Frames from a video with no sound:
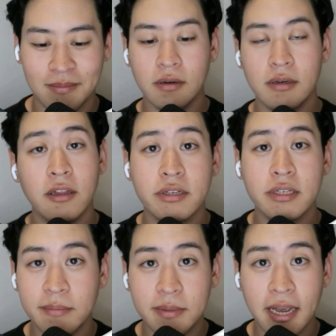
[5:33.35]
Or another
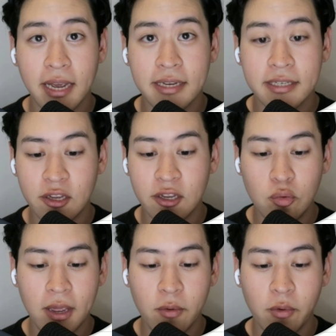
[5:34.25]
subtask that
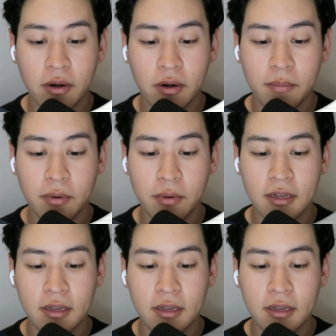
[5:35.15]
you may want to put